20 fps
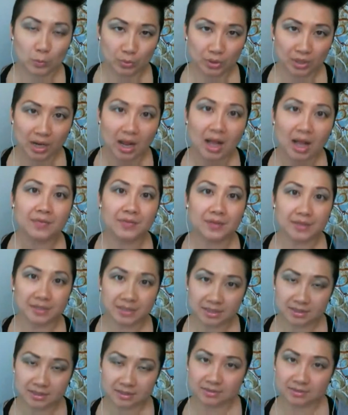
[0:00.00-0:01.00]
put on
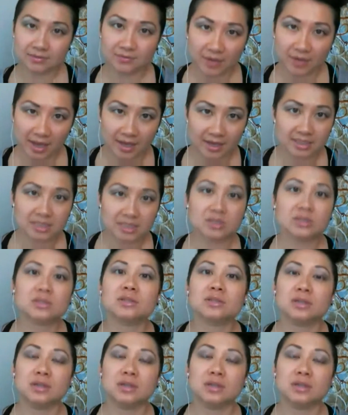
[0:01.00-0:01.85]
this face,